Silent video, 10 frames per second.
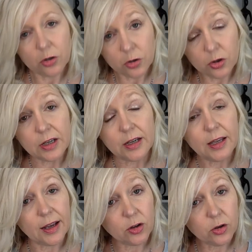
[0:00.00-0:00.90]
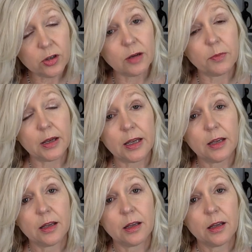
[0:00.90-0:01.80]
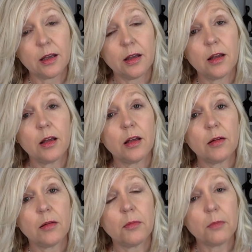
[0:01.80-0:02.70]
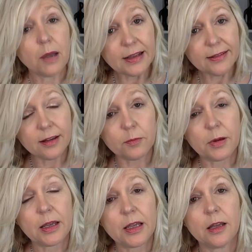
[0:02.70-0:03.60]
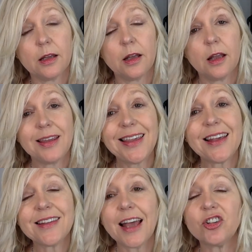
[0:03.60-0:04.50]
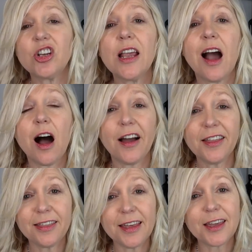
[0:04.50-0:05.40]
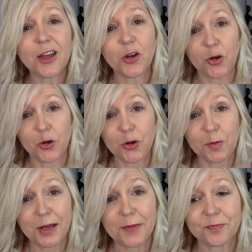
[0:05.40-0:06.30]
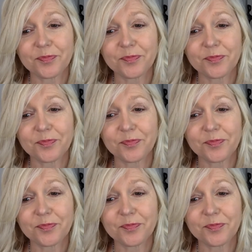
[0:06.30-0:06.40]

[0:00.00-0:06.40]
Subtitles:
could it? Yeah, could it be? Might it be? Yes, actually, I think it could be.